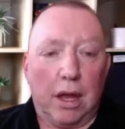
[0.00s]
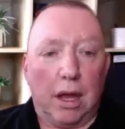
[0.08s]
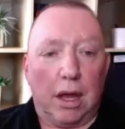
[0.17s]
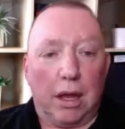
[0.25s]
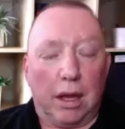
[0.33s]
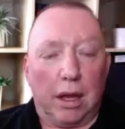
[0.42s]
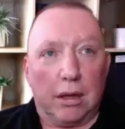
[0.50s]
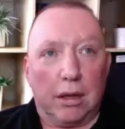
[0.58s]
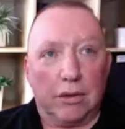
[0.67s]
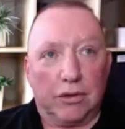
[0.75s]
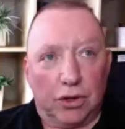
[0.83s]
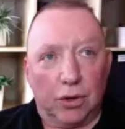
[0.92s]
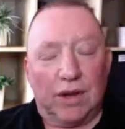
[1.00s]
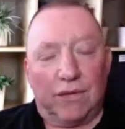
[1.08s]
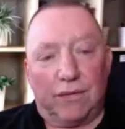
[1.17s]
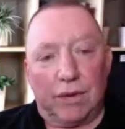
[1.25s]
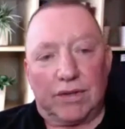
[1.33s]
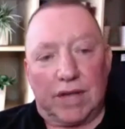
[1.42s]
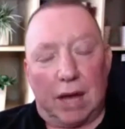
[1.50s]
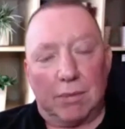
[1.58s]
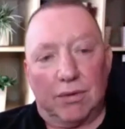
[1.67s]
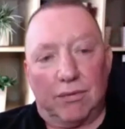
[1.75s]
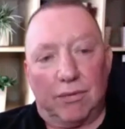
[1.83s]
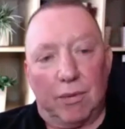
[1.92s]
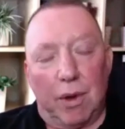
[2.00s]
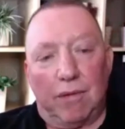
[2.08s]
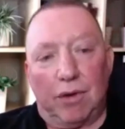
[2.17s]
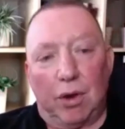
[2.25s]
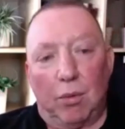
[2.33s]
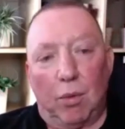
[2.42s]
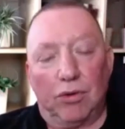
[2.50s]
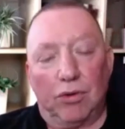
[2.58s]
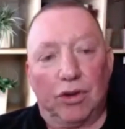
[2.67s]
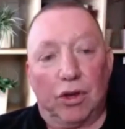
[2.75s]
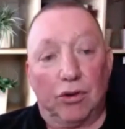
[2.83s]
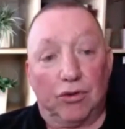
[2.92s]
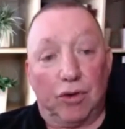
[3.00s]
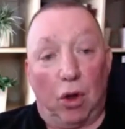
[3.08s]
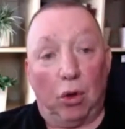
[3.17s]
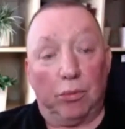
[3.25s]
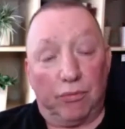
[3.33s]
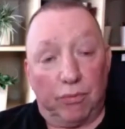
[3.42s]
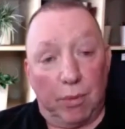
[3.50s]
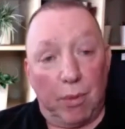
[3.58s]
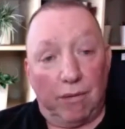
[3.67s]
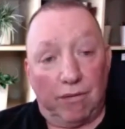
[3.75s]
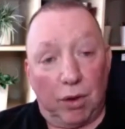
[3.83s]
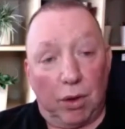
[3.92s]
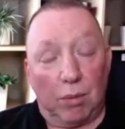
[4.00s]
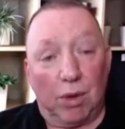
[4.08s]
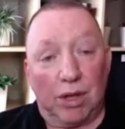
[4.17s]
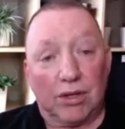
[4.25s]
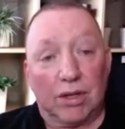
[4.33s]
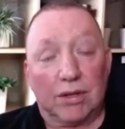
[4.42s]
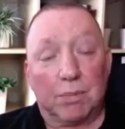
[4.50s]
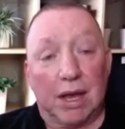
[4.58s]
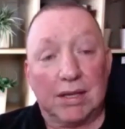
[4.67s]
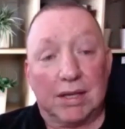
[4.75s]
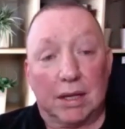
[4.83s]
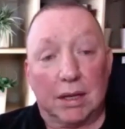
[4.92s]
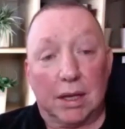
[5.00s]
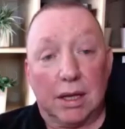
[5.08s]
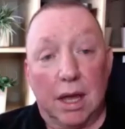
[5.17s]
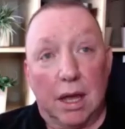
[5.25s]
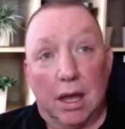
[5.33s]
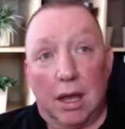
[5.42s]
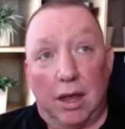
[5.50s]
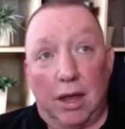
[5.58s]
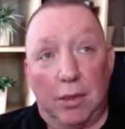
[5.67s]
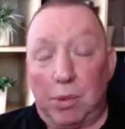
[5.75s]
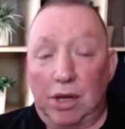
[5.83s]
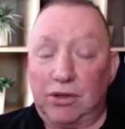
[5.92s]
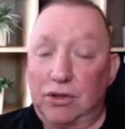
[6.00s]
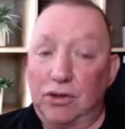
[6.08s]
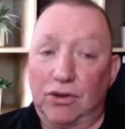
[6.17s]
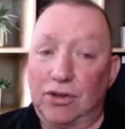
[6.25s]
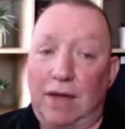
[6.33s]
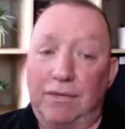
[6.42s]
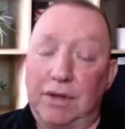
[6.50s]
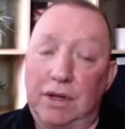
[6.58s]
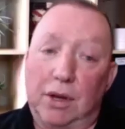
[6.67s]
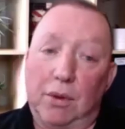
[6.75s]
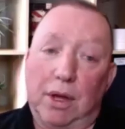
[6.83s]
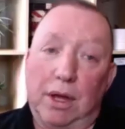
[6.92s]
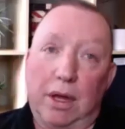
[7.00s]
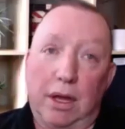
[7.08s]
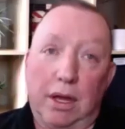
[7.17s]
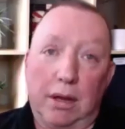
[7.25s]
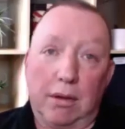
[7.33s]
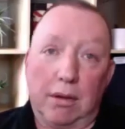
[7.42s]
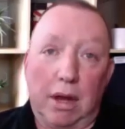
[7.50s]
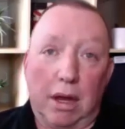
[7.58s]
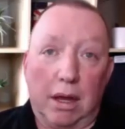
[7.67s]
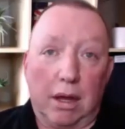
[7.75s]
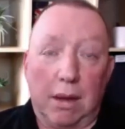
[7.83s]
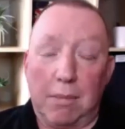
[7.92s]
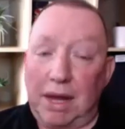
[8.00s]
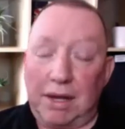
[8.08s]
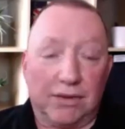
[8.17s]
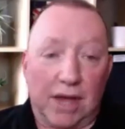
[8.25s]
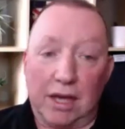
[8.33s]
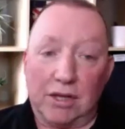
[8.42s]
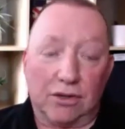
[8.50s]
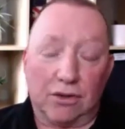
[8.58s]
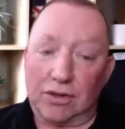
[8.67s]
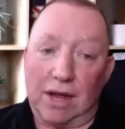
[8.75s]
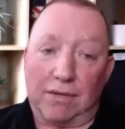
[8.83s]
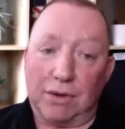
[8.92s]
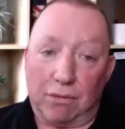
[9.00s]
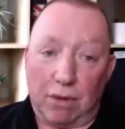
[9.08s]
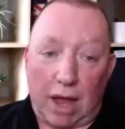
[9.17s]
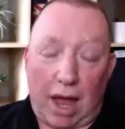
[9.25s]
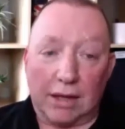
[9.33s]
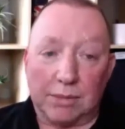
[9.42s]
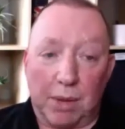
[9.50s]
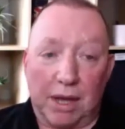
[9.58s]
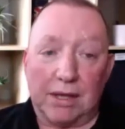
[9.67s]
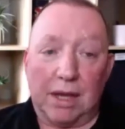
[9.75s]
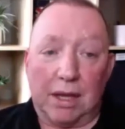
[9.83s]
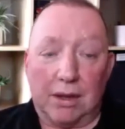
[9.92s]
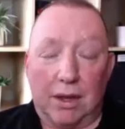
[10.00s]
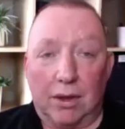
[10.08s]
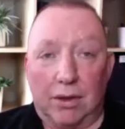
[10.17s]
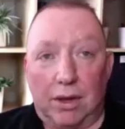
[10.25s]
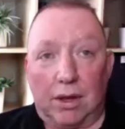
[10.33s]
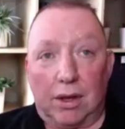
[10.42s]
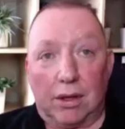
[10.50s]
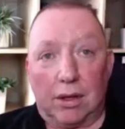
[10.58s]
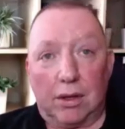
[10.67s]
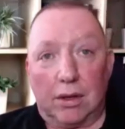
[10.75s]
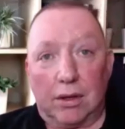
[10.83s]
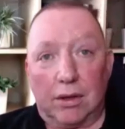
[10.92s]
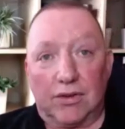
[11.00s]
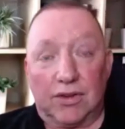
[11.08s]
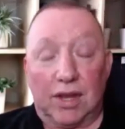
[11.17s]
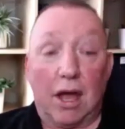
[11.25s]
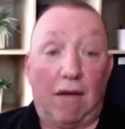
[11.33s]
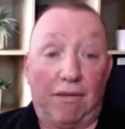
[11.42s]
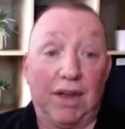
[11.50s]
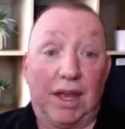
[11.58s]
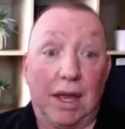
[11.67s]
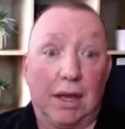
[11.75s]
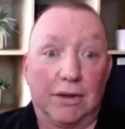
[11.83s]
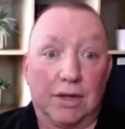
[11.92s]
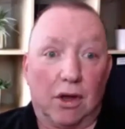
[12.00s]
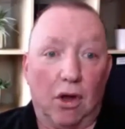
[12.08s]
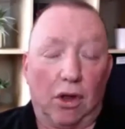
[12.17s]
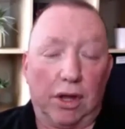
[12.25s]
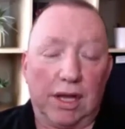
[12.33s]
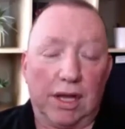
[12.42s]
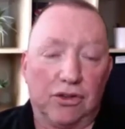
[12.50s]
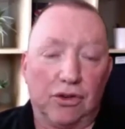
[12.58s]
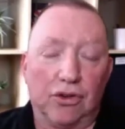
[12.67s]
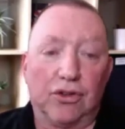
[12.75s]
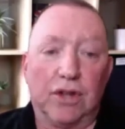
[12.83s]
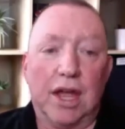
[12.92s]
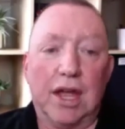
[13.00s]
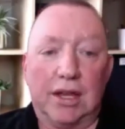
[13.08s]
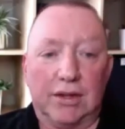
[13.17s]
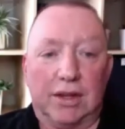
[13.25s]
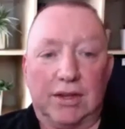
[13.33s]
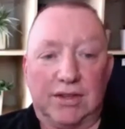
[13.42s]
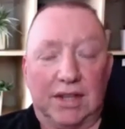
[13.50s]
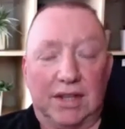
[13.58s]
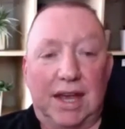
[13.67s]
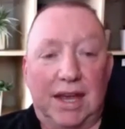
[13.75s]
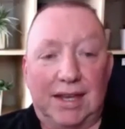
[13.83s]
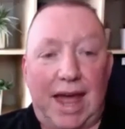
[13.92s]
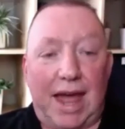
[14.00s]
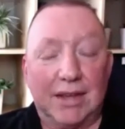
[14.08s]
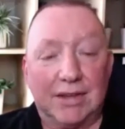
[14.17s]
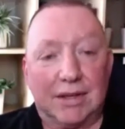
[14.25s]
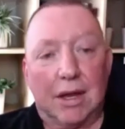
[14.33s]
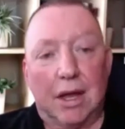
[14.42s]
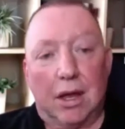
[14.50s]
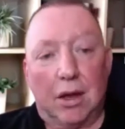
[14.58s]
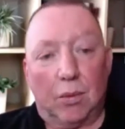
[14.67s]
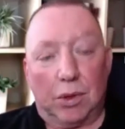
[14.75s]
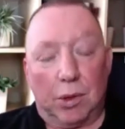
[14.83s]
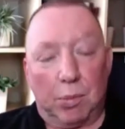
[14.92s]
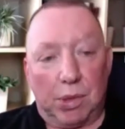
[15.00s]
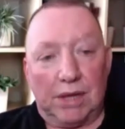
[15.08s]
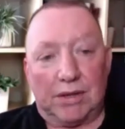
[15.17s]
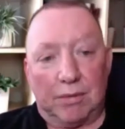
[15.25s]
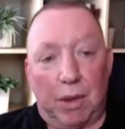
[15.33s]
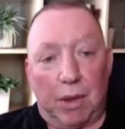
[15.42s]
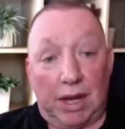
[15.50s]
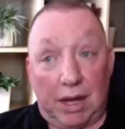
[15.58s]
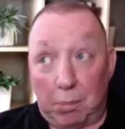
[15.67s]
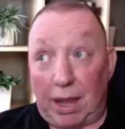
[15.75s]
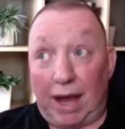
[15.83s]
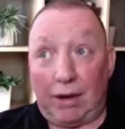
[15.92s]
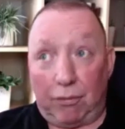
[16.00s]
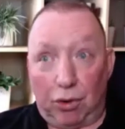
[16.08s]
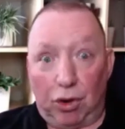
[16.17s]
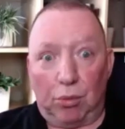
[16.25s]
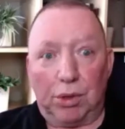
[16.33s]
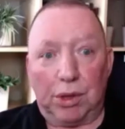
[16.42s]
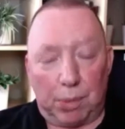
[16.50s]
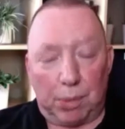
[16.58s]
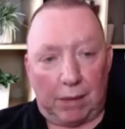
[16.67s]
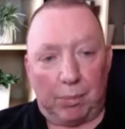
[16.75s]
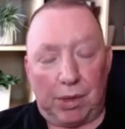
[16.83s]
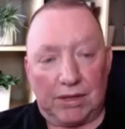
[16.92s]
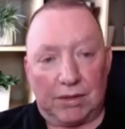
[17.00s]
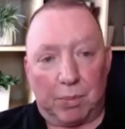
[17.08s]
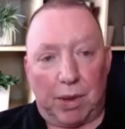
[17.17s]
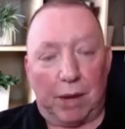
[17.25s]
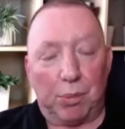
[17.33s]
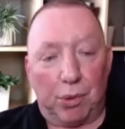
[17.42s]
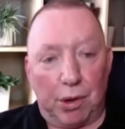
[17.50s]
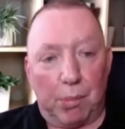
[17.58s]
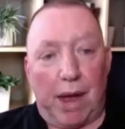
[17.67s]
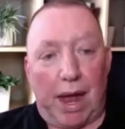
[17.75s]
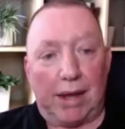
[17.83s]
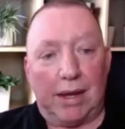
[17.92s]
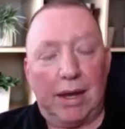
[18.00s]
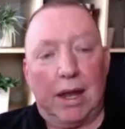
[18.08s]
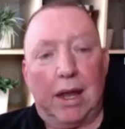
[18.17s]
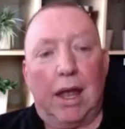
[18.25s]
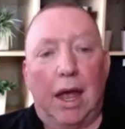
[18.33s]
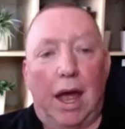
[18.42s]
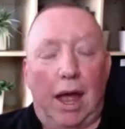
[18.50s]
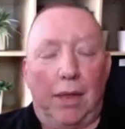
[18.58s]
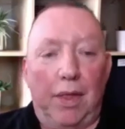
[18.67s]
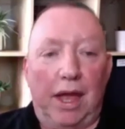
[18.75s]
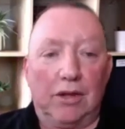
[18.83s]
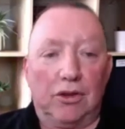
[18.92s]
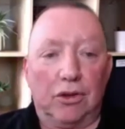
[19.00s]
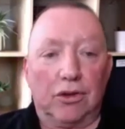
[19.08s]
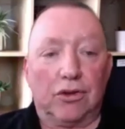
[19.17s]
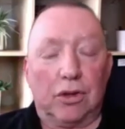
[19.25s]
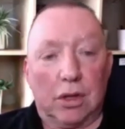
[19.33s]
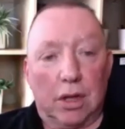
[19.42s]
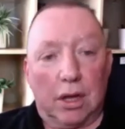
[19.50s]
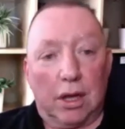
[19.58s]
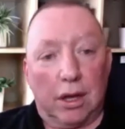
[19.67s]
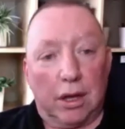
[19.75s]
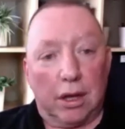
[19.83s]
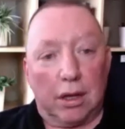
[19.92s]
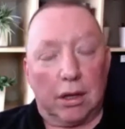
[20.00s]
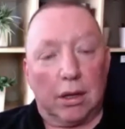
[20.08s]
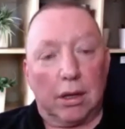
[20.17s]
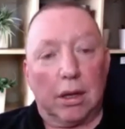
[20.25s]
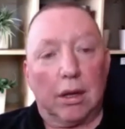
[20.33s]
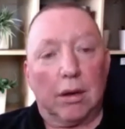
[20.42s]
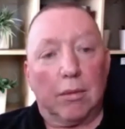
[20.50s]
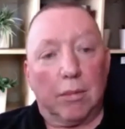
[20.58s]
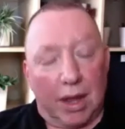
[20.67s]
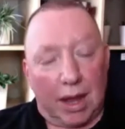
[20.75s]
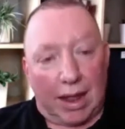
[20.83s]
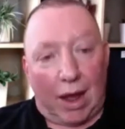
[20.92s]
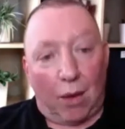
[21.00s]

a two different types of remote viewing. One's controlled remote viewing, which is mm-hmm. basically uh, the person doesn't have to do a, a, a meditation, doesn't have to relax. Bas- the, the CRV, as they call it, is just they sit at a desk with a piece of in a blank room with a blank piece of paper and a pen, and they just uh, allow